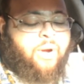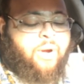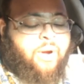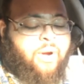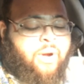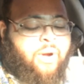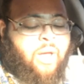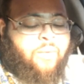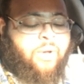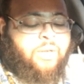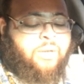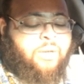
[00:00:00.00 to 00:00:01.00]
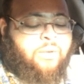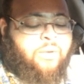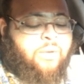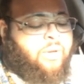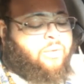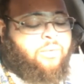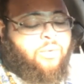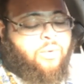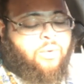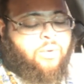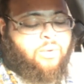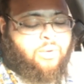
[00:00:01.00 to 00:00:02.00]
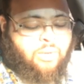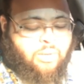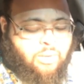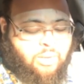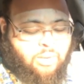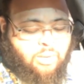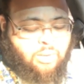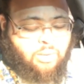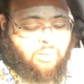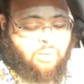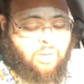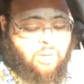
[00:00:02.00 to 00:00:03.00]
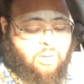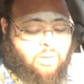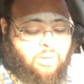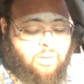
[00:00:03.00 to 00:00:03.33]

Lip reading: If the Lord ain't with you, you through. Okay.